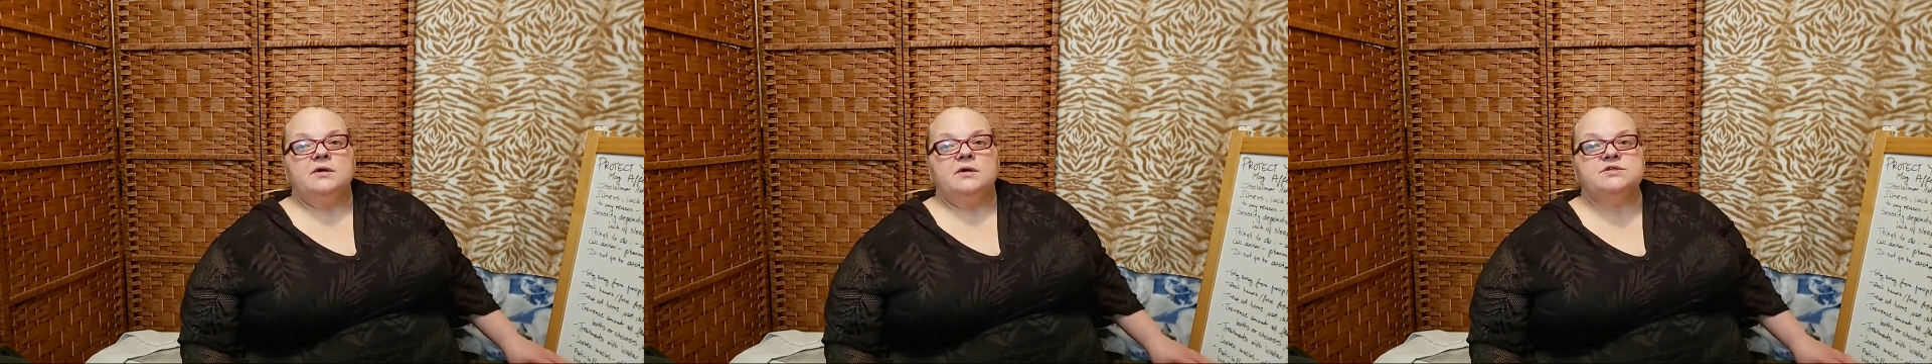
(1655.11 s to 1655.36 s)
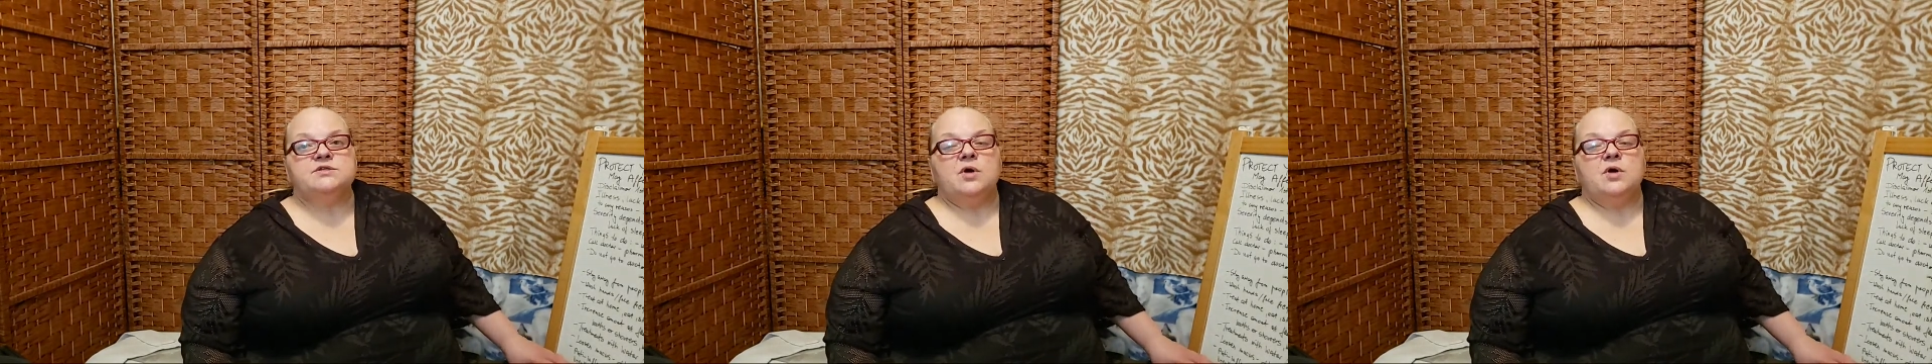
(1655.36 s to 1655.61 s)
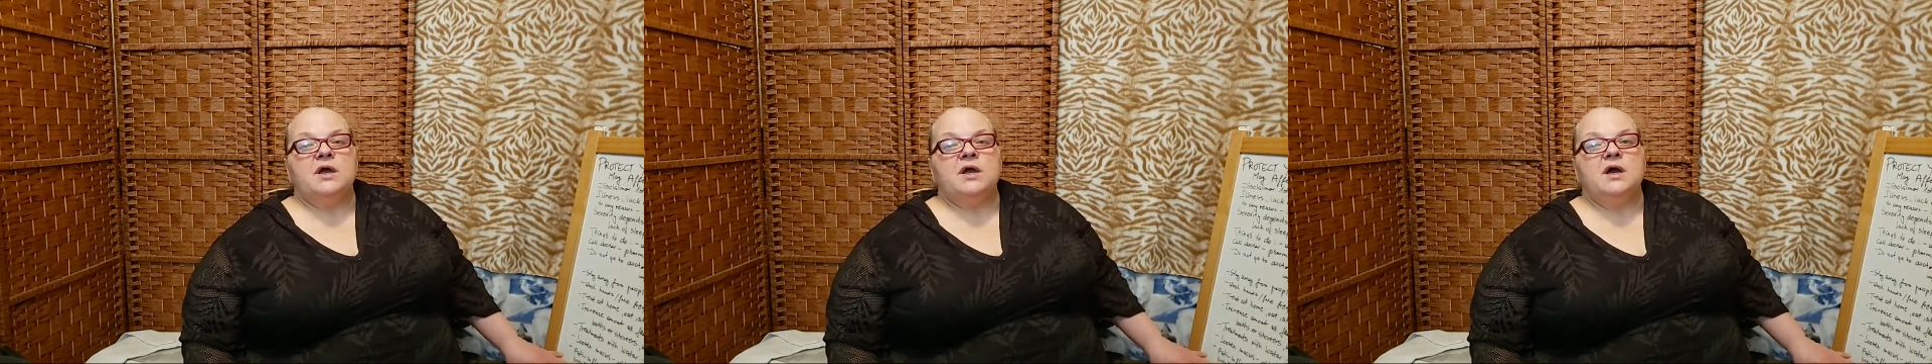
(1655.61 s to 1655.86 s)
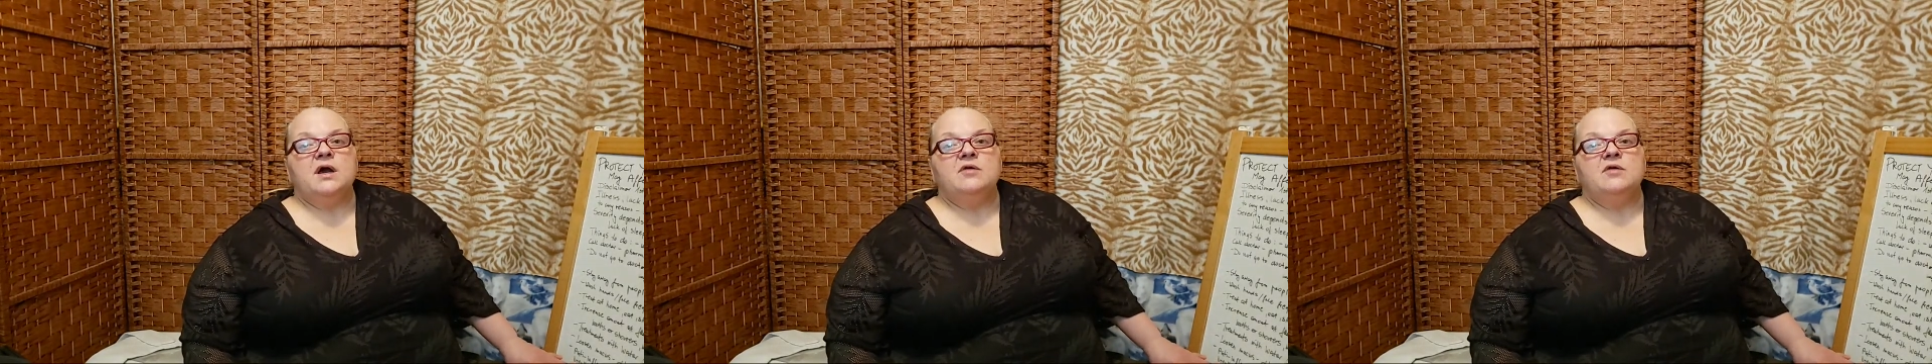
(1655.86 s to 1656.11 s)
So I
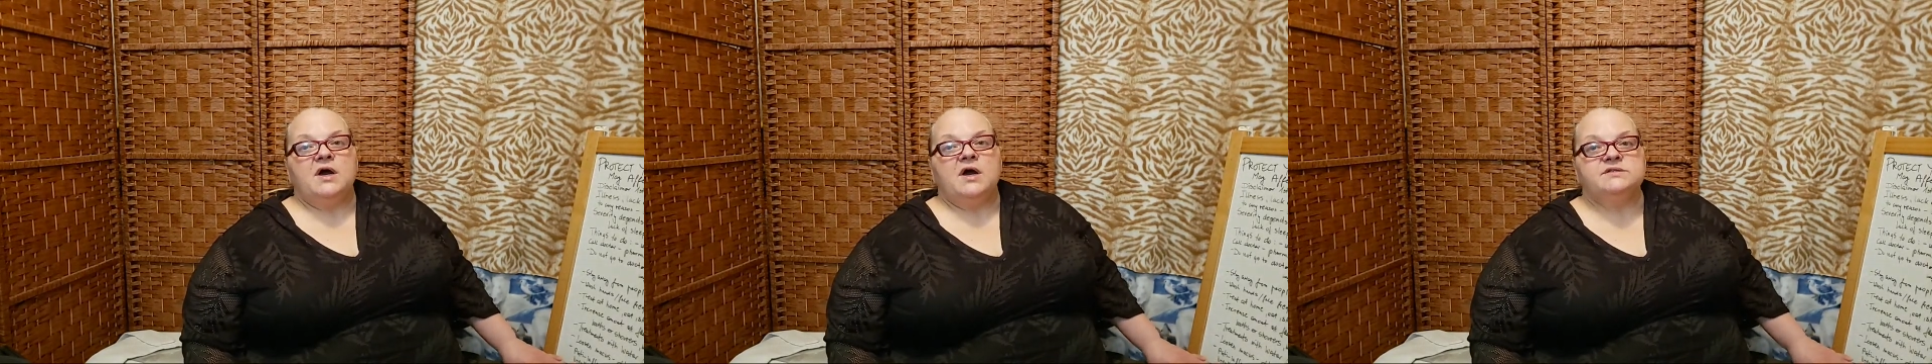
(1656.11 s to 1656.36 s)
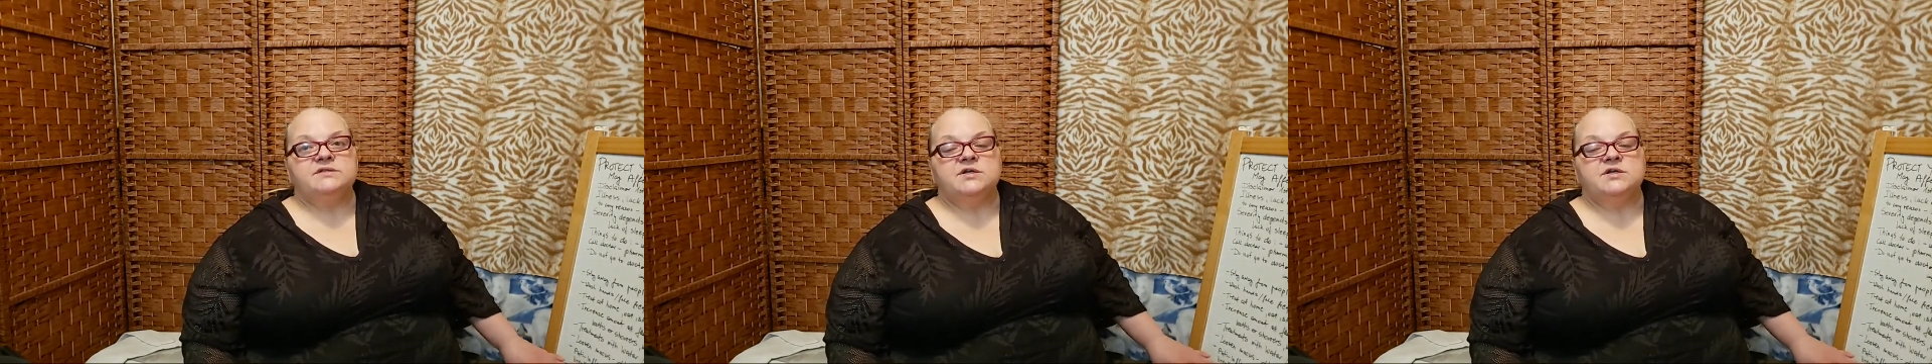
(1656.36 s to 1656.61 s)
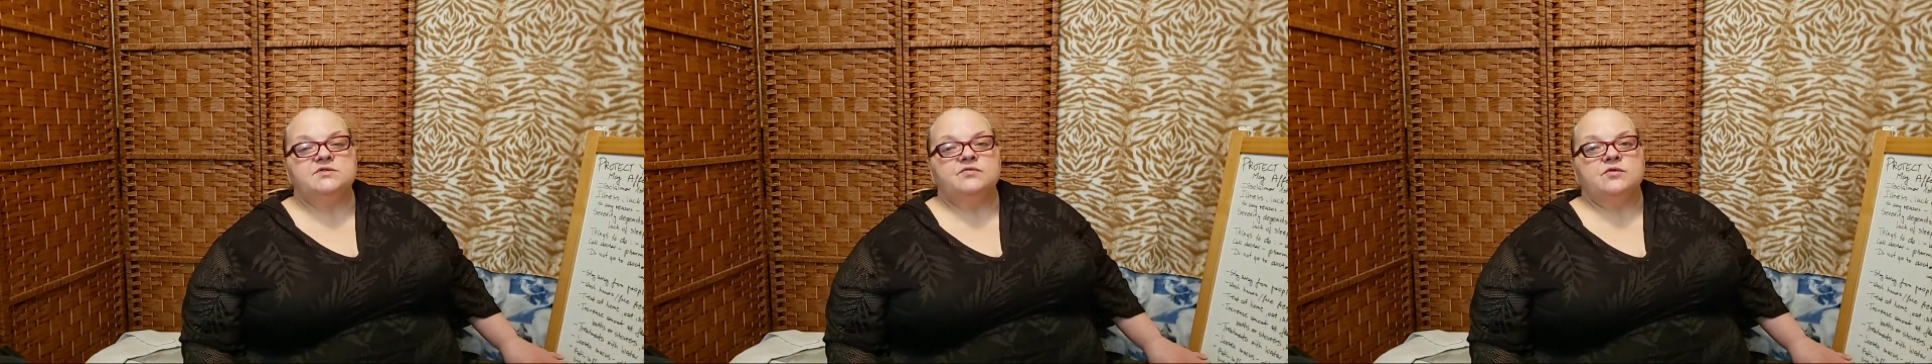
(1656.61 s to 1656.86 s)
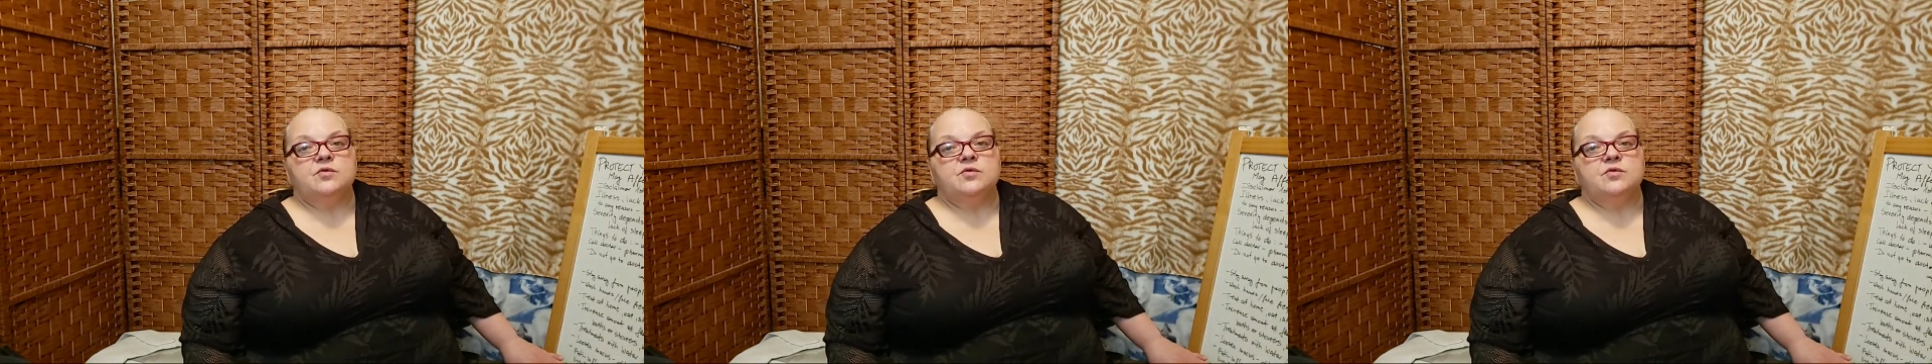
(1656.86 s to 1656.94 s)
have had sage for